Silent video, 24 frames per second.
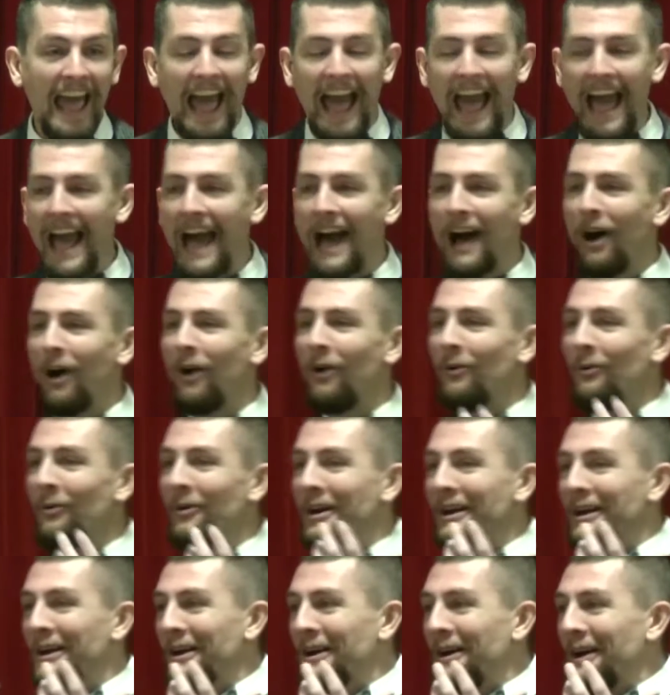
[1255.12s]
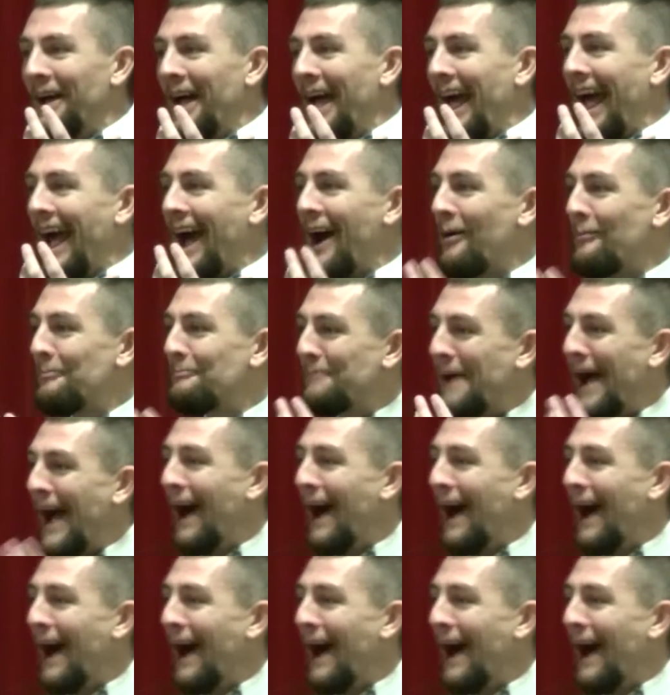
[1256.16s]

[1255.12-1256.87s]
How, how